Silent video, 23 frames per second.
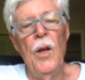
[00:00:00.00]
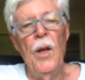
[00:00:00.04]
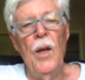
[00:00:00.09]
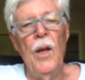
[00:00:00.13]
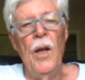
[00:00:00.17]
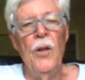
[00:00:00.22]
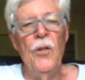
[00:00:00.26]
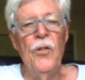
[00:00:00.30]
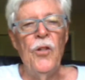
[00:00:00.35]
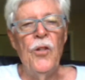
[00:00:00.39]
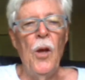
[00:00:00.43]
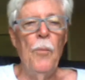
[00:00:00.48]

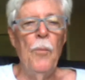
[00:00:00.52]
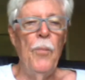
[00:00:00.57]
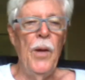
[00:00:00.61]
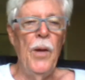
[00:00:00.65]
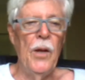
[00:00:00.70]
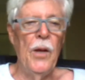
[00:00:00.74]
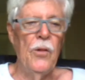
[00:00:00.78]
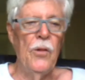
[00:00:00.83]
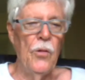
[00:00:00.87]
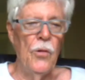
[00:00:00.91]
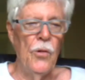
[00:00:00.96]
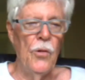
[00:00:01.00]
in some
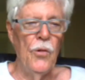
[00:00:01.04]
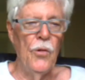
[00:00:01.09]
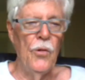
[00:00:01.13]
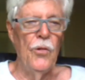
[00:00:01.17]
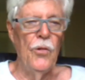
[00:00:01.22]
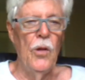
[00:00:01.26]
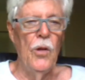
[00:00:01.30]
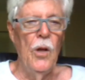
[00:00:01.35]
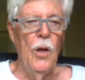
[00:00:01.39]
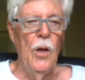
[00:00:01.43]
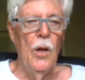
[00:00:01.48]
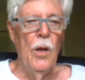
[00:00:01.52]
pictures,
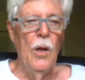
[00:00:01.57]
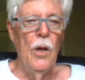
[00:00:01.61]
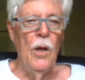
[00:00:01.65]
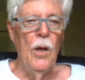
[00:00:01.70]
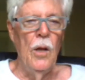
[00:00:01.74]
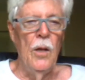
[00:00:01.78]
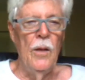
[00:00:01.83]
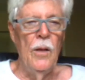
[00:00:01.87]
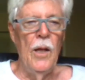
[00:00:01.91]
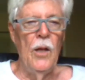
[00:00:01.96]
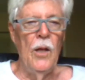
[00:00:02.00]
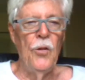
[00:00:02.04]

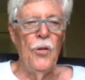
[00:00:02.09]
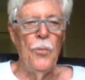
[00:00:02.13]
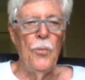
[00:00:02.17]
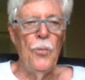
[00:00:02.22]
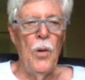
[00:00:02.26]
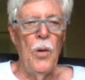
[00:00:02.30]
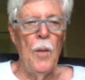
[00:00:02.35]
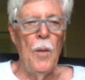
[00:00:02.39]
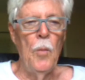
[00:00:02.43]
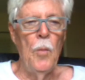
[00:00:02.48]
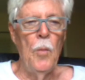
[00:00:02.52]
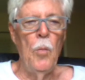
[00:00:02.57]
and that's
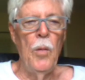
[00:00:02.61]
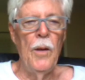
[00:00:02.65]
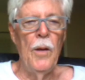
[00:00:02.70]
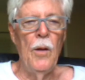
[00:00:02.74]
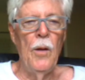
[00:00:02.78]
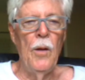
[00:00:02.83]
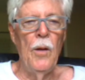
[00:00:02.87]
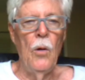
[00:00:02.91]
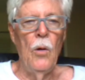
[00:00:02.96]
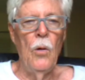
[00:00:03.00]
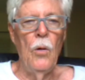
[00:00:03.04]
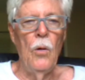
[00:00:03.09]
probably
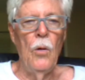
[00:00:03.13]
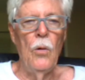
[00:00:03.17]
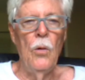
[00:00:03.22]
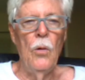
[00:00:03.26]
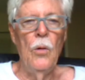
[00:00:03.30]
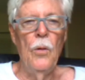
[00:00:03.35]
all.